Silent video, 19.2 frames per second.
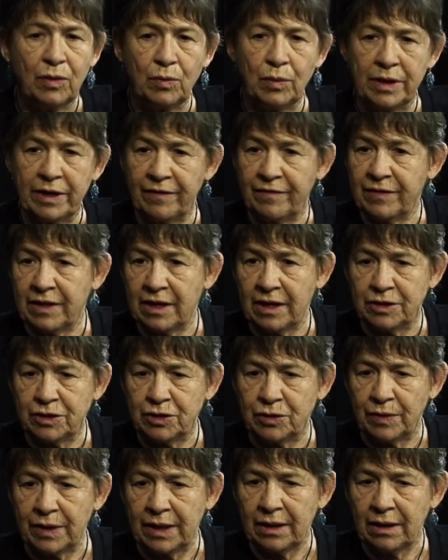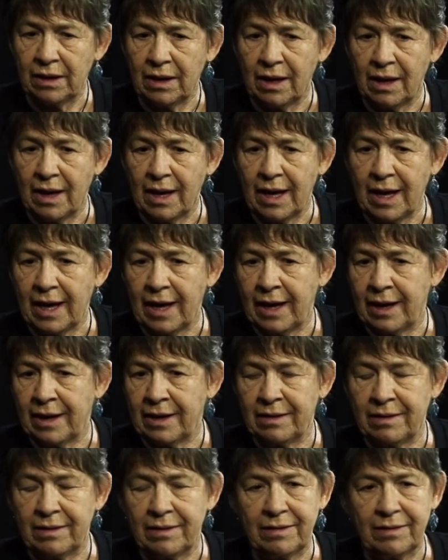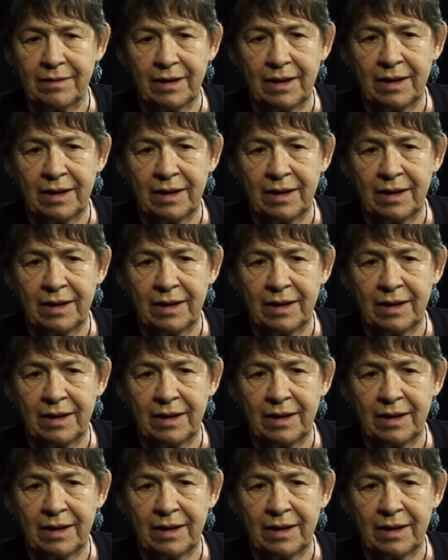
whatever they're doing, and